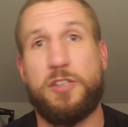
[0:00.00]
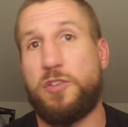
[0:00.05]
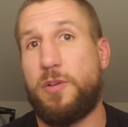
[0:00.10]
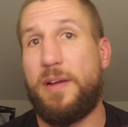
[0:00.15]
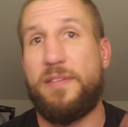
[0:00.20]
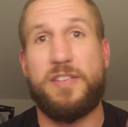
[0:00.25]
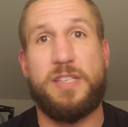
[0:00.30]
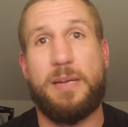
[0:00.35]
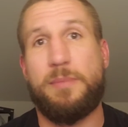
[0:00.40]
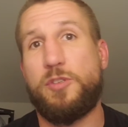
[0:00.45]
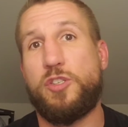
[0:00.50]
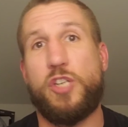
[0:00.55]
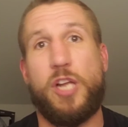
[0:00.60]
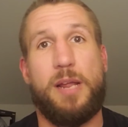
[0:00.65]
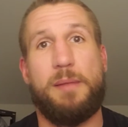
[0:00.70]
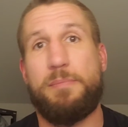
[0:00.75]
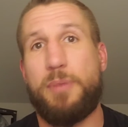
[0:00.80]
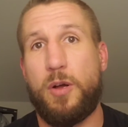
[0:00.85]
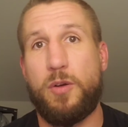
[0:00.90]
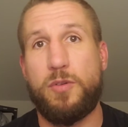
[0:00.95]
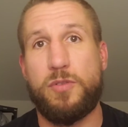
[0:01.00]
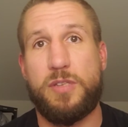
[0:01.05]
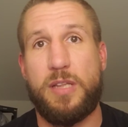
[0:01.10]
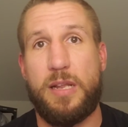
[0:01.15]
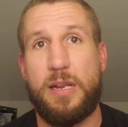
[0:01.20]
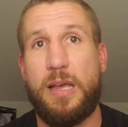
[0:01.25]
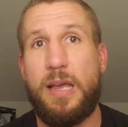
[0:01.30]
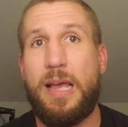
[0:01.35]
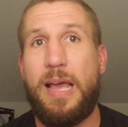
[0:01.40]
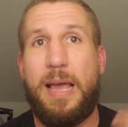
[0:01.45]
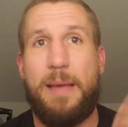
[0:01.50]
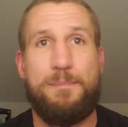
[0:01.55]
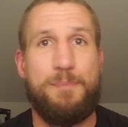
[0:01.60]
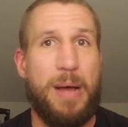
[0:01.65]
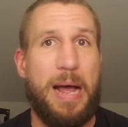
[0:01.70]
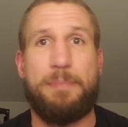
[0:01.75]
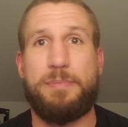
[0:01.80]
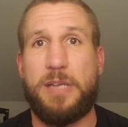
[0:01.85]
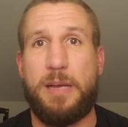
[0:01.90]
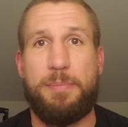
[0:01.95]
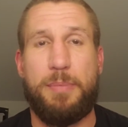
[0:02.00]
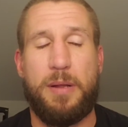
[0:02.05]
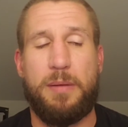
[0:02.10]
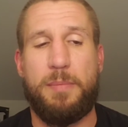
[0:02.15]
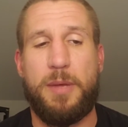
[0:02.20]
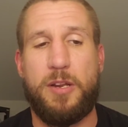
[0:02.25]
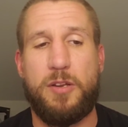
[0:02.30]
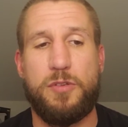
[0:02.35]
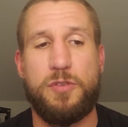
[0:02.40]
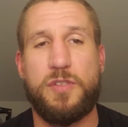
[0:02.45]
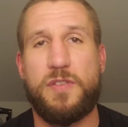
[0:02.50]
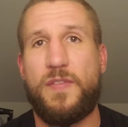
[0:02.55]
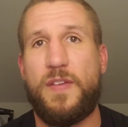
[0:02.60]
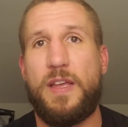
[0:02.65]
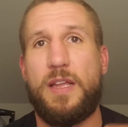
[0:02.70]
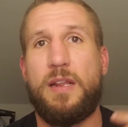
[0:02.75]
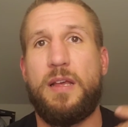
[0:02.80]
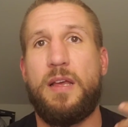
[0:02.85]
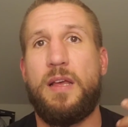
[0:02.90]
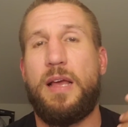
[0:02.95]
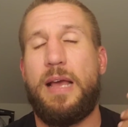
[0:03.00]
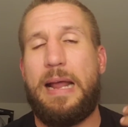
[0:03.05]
So every time Jane posted, it popped up on my news feed,